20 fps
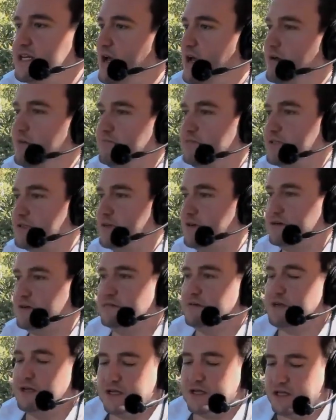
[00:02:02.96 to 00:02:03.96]
HMs,
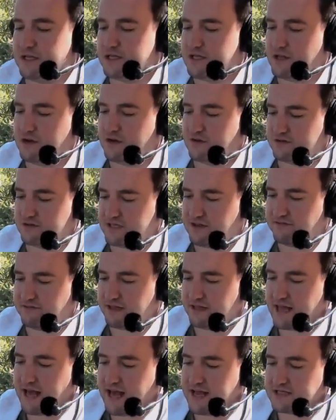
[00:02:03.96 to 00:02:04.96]
or stuff
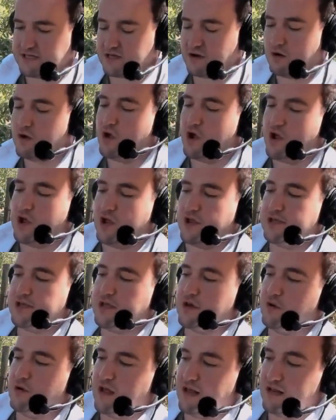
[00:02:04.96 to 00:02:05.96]
like that. So
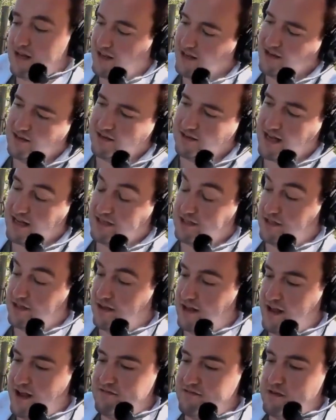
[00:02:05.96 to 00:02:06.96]
and that's a
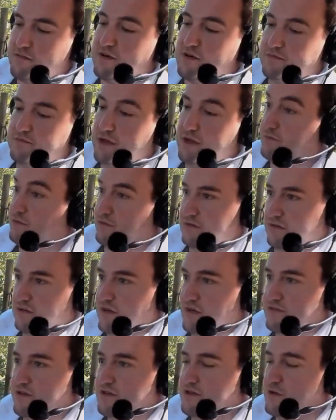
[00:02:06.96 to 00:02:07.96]
little heavy, but people
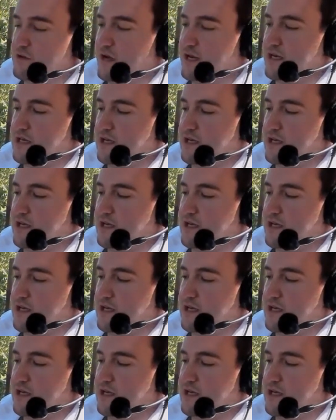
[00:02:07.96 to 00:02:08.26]
love to do it.